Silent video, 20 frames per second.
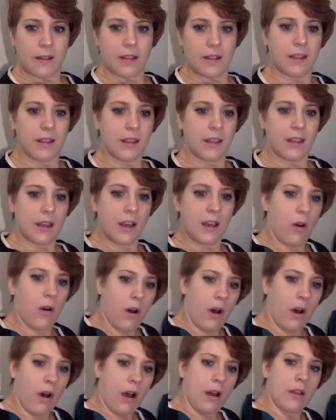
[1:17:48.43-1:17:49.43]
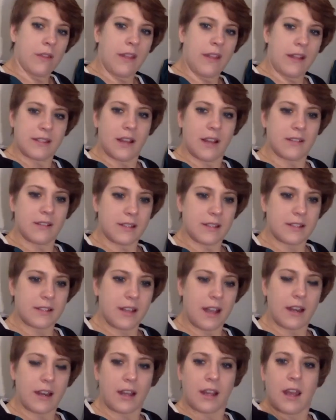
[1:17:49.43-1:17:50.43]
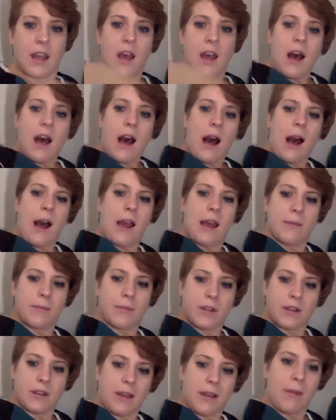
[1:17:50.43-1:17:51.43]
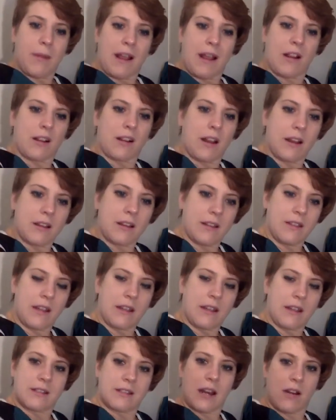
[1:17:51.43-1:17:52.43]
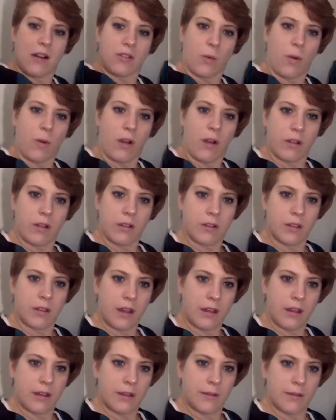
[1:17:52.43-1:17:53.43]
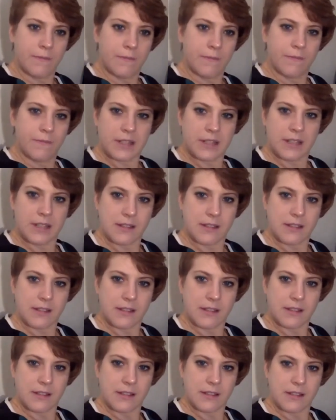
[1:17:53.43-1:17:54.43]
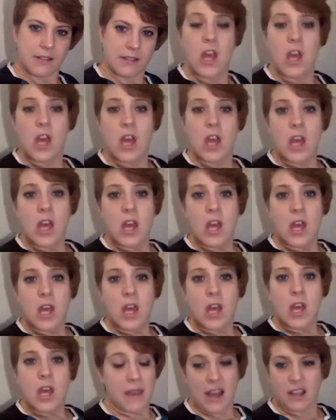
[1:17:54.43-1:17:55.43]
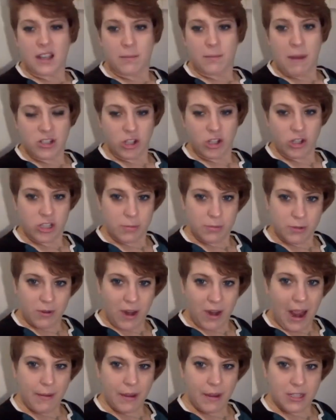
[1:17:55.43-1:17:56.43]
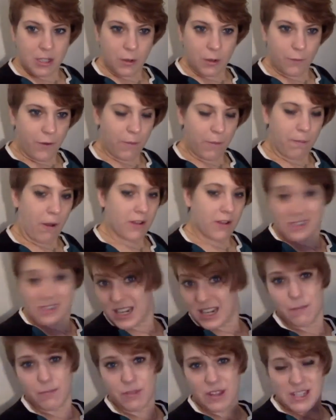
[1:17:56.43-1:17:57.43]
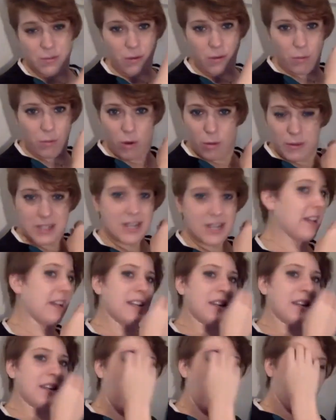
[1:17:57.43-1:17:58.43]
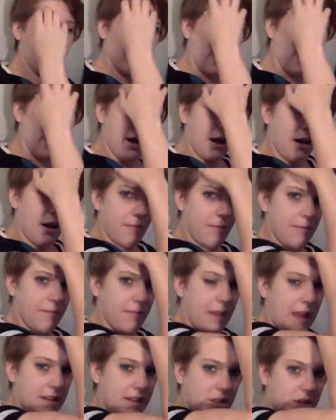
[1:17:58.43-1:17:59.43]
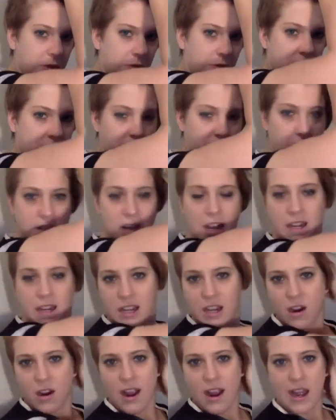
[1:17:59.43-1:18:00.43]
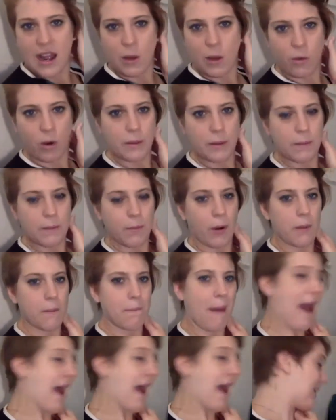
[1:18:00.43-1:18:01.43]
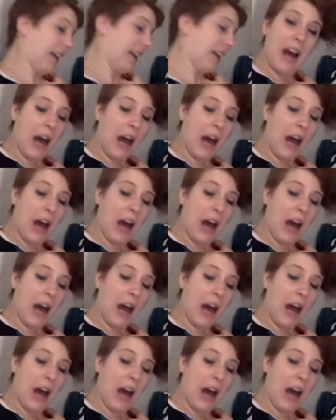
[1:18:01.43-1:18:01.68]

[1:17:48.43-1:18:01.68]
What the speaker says: Yeah, that sounds exciting. I am going to get my haircut and then stare at the wall. That sounds like fun. But yeah, make sure you're subscribing to Footballs Deep. This one will be taken down as soon as we're done here, and it will be put back.